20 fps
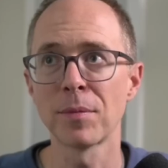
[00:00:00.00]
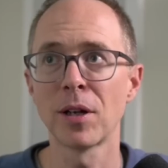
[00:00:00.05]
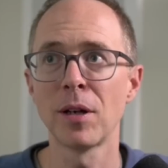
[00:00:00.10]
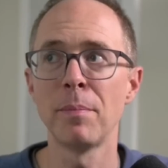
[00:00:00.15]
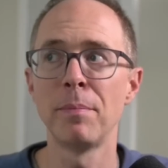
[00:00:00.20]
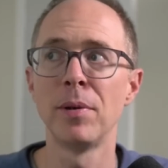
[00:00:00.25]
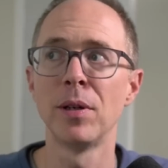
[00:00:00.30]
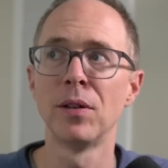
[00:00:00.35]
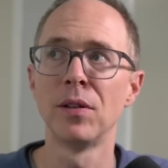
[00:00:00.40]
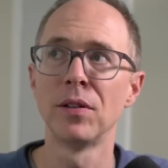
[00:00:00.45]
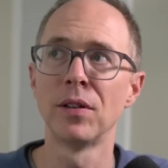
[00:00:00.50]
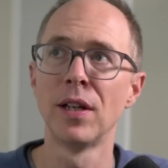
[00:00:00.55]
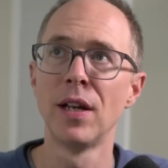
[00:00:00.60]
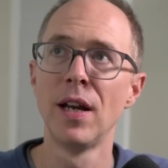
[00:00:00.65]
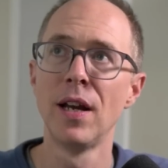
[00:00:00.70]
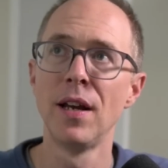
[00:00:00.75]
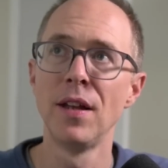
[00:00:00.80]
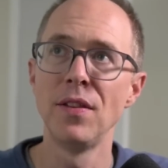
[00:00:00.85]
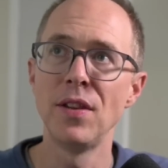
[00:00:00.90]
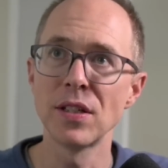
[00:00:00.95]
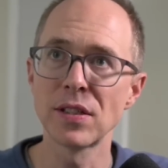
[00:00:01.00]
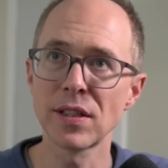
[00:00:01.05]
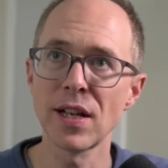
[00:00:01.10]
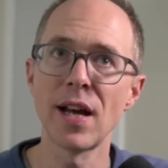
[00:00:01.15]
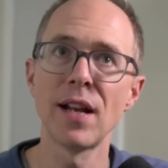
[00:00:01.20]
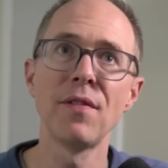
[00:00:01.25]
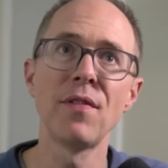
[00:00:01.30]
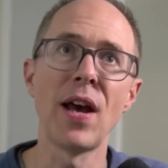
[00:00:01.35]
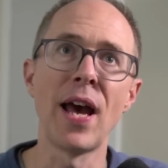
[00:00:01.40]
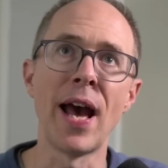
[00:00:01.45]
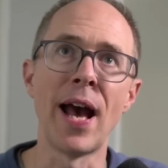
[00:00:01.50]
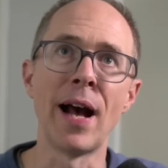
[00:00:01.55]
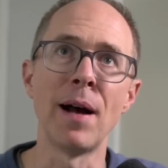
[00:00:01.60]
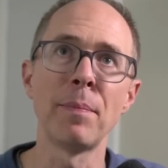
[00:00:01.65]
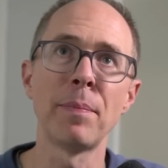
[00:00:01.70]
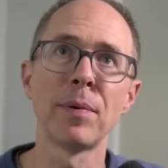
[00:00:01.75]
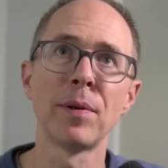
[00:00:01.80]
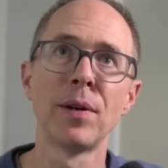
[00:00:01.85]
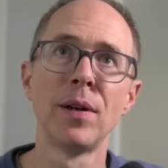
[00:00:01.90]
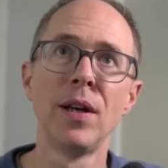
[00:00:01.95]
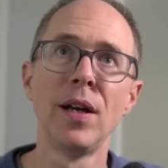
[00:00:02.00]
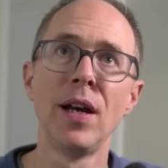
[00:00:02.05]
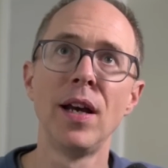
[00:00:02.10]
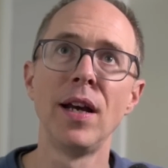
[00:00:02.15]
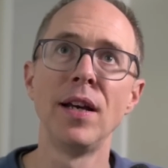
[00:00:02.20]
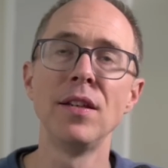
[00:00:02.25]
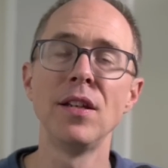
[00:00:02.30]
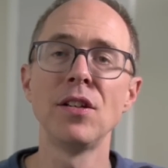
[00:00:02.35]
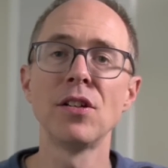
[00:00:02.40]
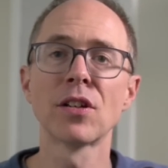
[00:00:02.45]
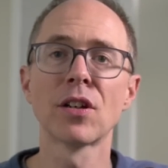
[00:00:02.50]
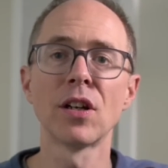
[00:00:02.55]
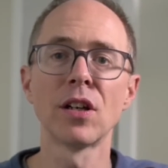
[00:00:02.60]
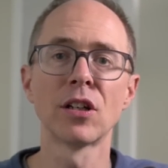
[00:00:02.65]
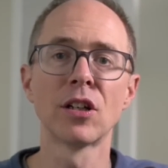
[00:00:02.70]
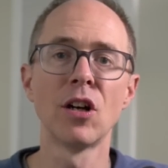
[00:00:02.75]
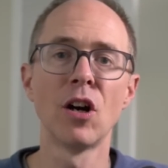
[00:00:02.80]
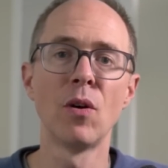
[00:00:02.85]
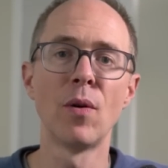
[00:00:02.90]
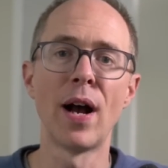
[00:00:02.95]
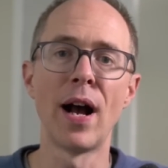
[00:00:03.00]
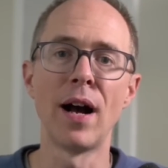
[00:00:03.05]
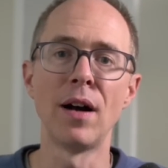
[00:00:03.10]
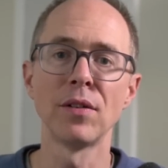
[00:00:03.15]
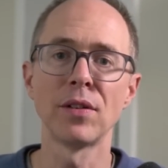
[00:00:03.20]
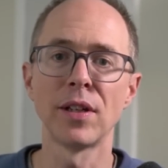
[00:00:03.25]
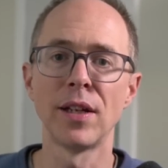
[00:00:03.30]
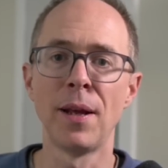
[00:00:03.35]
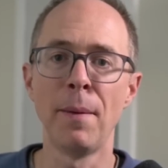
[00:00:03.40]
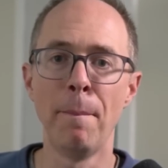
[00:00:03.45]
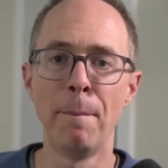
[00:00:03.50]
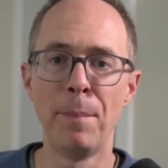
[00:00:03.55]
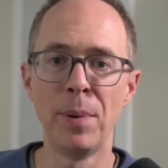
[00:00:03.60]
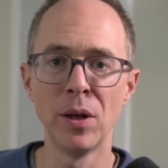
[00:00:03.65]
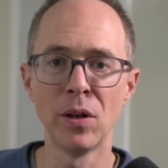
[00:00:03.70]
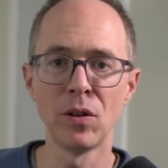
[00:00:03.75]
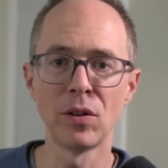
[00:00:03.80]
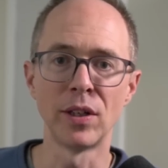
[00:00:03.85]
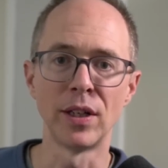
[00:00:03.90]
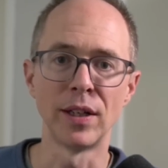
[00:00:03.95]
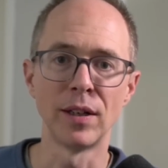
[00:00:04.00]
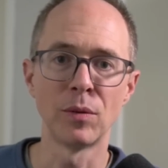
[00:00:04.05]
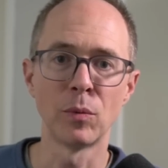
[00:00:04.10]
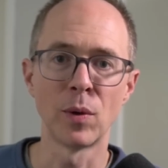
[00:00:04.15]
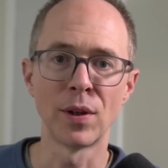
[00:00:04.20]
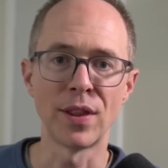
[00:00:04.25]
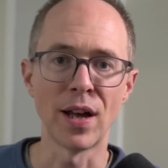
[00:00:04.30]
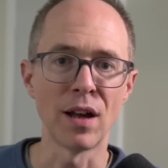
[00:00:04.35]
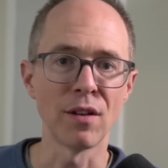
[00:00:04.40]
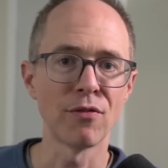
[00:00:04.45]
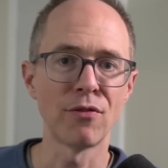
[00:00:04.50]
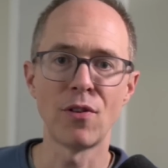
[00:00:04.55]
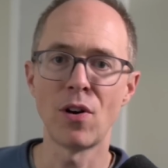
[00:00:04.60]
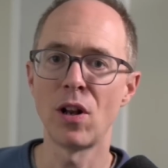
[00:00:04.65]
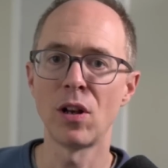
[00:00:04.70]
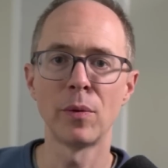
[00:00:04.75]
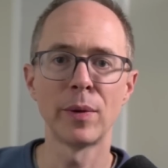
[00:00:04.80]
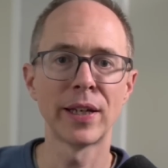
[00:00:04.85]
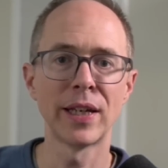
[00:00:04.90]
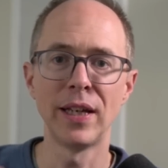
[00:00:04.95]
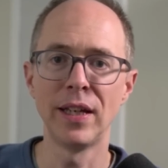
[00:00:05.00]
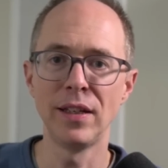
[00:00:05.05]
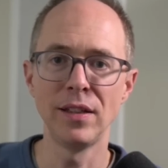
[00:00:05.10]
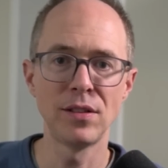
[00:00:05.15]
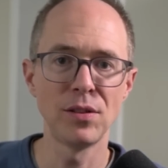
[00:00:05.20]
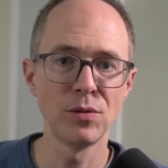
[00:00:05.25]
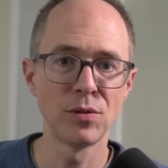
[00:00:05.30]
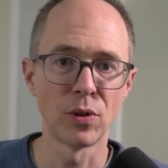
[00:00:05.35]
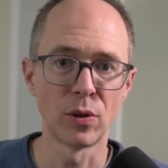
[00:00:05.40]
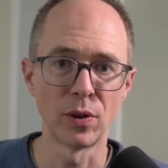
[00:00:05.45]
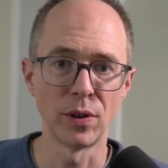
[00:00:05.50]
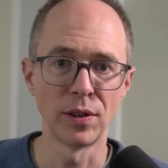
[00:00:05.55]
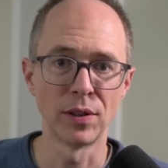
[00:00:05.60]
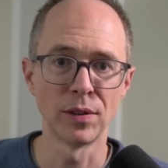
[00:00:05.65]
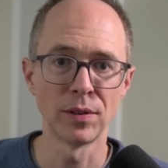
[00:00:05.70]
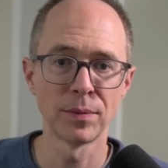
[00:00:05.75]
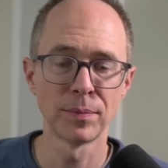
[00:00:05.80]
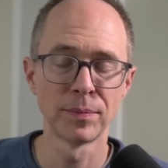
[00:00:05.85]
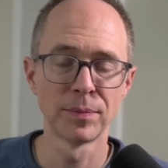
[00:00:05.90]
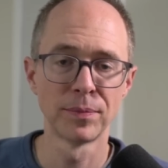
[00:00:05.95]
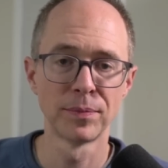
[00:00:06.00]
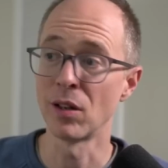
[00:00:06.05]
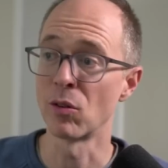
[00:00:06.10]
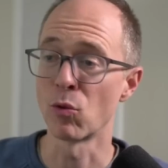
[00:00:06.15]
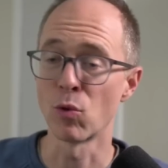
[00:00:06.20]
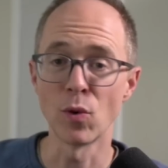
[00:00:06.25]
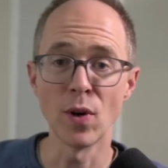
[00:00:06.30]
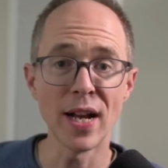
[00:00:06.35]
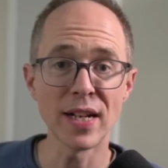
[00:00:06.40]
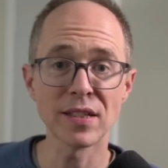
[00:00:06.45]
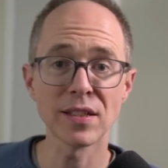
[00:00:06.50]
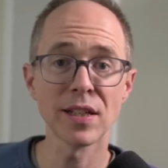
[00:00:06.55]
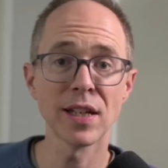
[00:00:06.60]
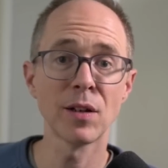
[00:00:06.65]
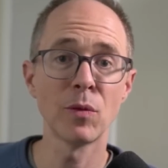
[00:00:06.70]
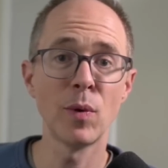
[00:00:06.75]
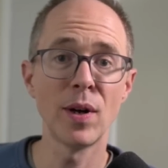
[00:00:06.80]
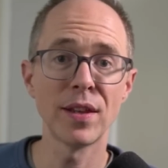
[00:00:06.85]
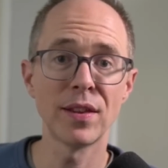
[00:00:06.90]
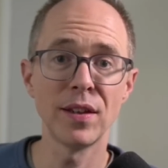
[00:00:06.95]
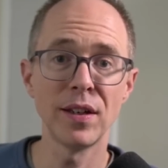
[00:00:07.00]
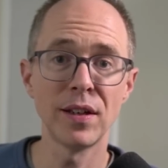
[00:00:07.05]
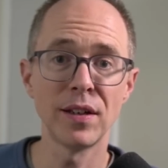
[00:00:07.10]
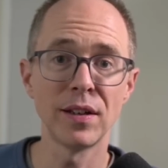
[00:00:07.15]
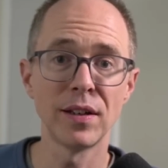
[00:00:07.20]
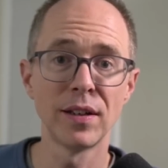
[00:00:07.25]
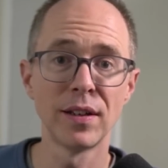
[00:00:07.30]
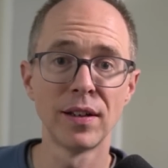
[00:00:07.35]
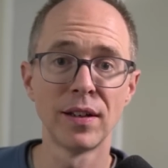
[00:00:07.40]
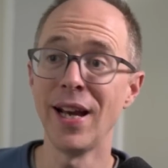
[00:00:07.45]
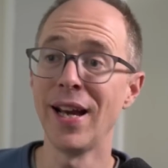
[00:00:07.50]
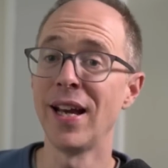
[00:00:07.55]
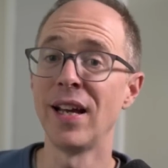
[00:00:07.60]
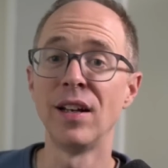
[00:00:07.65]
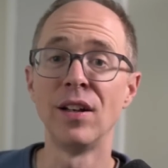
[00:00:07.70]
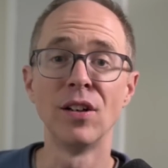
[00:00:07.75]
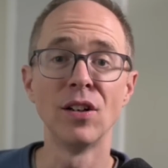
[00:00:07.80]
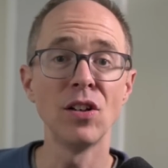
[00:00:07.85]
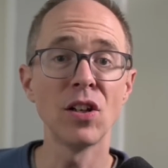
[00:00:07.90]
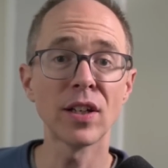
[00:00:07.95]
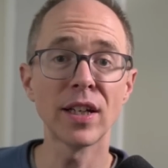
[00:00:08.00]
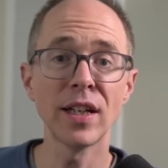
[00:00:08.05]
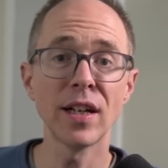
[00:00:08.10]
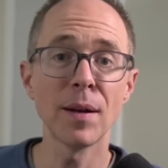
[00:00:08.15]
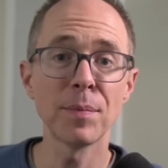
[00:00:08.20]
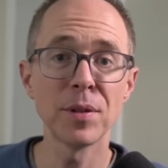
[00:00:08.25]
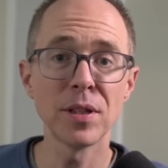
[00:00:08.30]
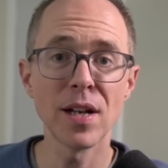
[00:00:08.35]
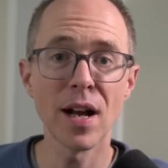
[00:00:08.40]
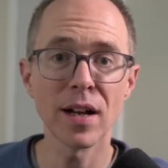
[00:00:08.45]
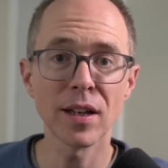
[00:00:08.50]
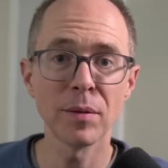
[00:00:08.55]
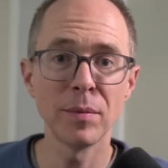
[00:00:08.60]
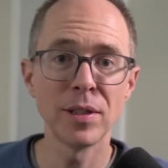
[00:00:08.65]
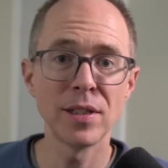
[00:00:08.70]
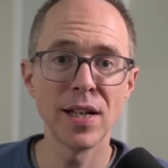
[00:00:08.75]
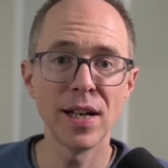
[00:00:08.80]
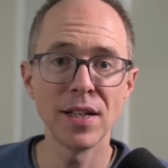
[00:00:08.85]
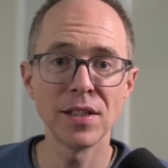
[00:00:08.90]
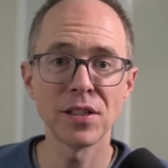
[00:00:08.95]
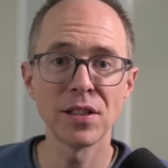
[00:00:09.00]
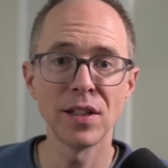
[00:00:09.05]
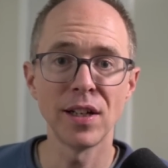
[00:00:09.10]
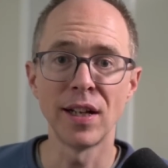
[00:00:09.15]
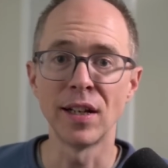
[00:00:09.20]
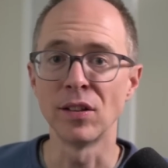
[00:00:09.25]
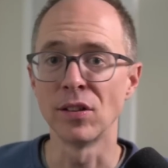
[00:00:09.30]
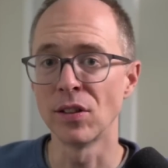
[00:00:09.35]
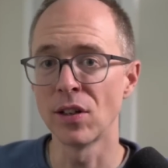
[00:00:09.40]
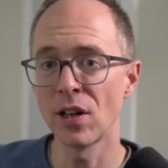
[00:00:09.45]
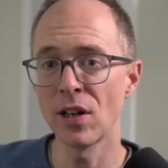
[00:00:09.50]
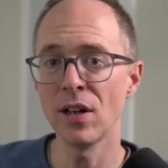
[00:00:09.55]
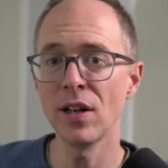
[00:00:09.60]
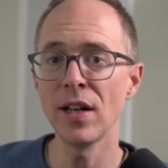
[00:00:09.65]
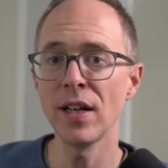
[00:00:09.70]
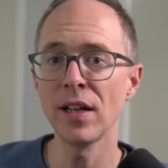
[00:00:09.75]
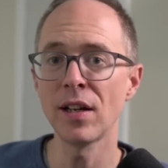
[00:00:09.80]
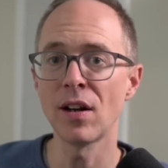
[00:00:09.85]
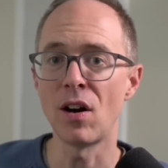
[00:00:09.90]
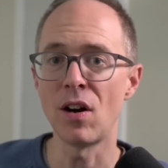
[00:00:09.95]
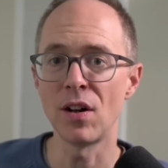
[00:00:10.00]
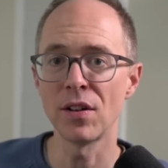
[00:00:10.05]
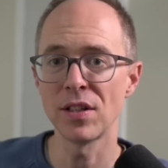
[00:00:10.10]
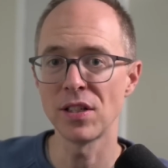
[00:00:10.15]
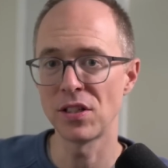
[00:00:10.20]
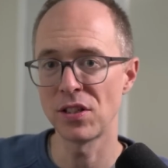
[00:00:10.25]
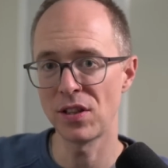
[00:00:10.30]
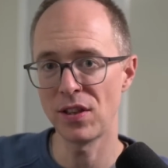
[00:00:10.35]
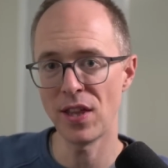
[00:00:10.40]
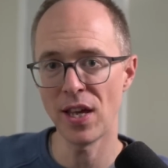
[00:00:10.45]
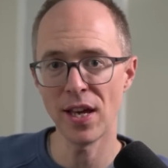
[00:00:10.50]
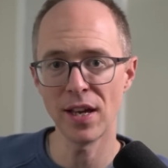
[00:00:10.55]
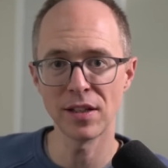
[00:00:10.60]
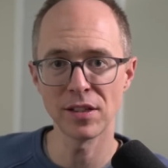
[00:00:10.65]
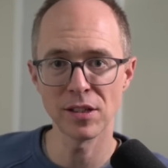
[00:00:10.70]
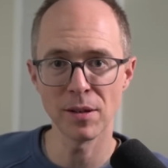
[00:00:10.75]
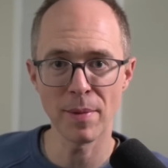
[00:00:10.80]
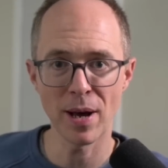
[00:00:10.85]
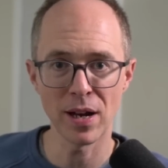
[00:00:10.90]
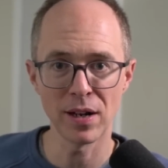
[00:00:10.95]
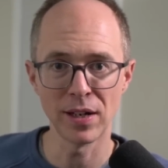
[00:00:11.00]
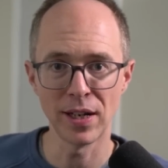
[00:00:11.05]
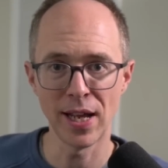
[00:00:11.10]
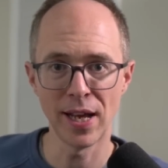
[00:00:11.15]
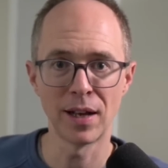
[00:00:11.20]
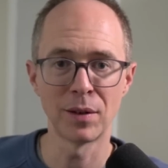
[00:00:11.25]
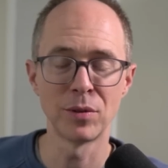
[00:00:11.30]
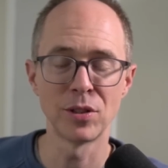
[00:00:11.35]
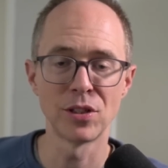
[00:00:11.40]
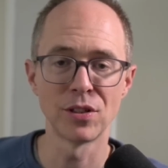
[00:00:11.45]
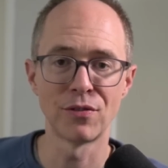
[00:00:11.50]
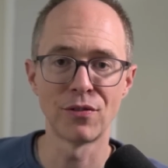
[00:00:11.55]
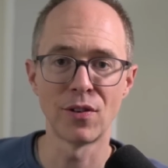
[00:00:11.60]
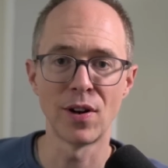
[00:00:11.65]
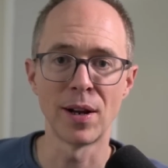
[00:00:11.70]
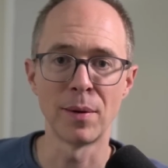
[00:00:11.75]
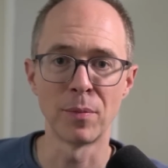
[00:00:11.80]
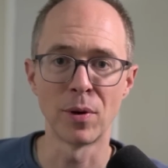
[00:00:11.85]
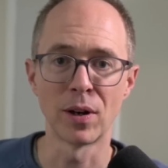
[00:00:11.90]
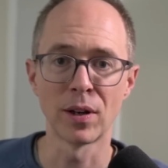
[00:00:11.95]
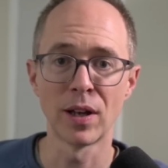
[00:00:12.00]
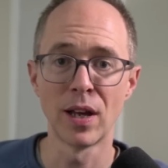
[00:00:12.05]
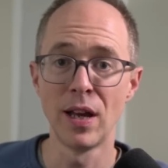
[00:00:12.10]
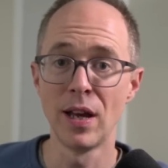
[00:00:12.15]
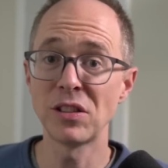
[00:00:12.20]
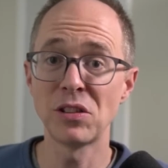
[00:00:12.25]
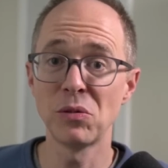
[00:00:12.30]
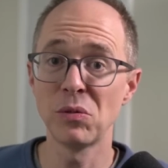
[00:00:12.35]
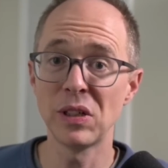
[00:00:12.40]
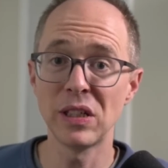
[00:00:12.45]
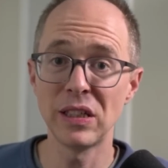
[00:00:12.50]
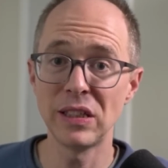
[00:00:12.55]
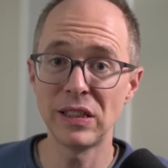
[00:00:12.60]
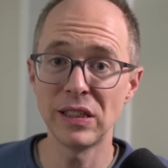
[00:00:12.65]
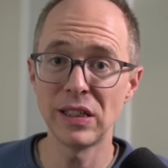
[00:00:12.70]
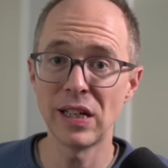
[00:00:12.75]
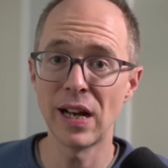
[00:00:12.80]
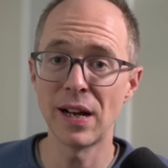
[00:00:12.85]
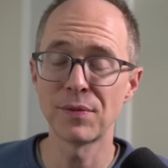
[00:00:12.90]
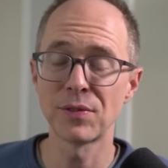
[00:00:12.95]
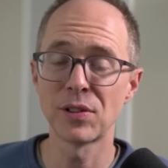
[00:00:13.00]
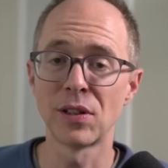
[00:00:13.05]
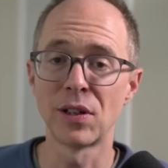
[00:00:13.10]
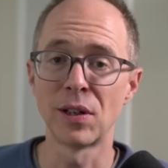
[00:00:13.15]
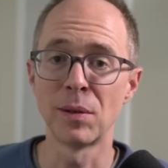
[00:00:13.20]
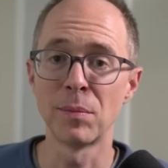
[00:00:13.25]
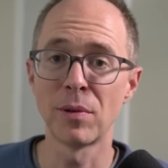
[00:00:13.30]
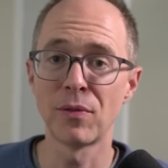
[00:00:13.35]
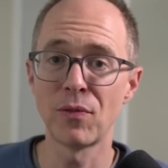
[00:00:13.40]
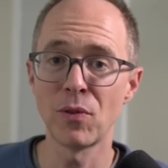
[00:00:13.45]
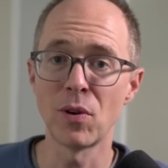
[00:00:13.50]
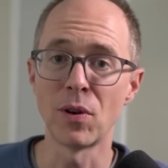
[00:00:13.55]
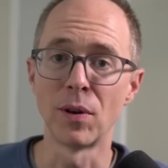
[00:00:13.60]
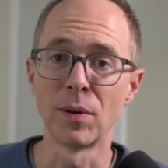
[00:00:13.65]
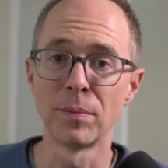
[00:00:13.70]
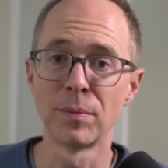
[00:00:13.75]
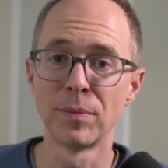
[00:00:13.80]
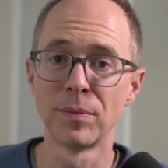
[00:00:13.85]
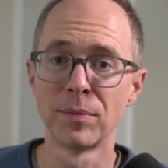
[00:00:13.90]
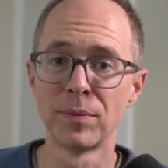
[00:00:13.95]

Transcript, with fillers: I'm gonna build this kind of app and then you're gonna go out and build it without following any tutorial and wrestling with it and looking up the documentation and learning all these things about a language or framework that you really didn't to learn before.